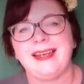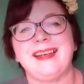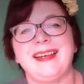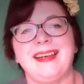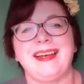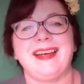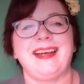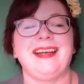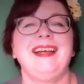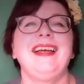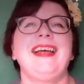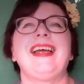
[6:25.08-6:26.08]

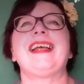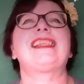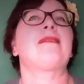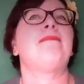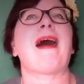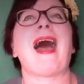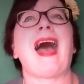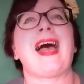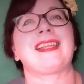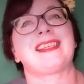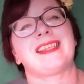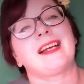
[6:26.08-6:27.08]
It's
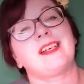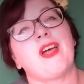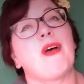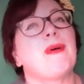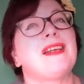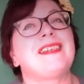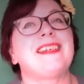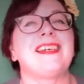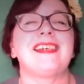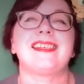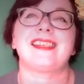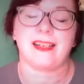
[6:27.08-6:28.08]
bats, I know it
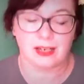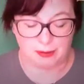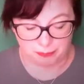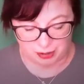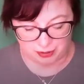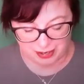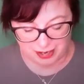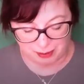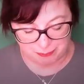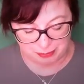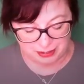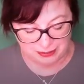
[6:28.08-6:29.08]
is, said her brother
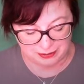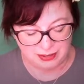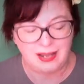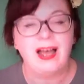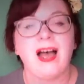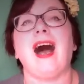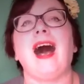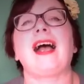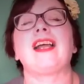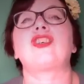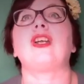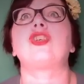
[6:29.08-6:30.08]
happily. I
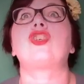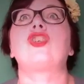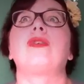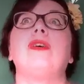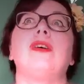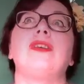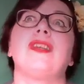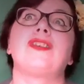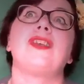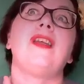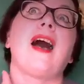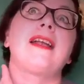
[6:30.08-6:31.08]
shall assure that
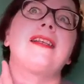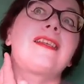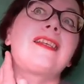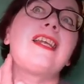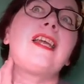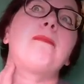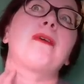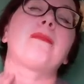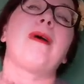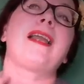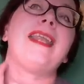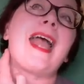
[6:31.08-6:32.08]
tonight I sleep with
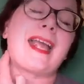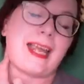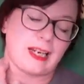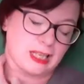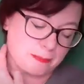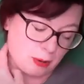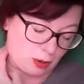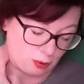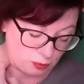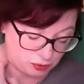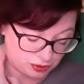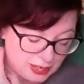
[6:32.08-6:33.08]
my neck
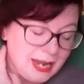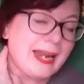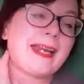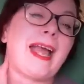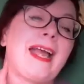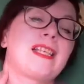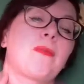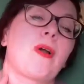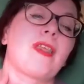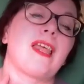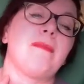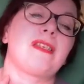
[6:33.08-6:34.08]
exposed, in case one
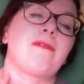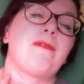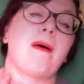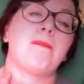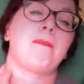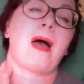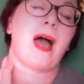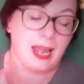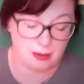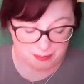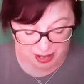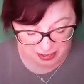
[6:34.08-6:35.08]
of them is a
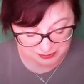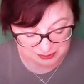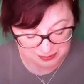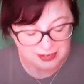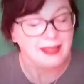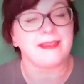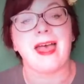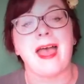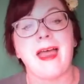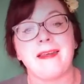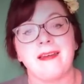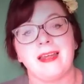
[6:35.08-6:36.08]
vampire bat.
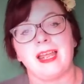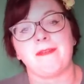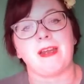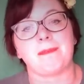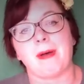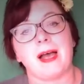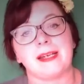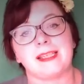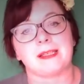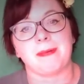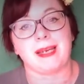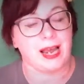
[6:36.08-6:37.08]
Then, if it
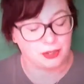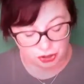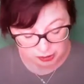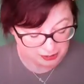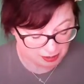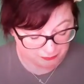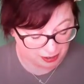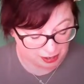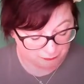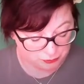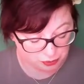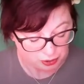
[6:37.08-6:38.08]
bites me, I shall
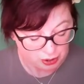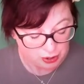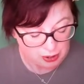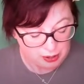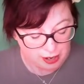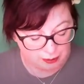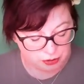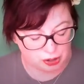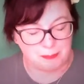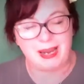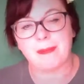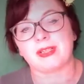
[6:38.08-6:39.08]

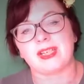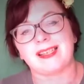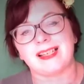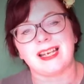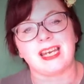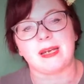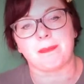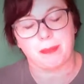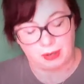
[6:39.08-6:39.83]
be able to sleep.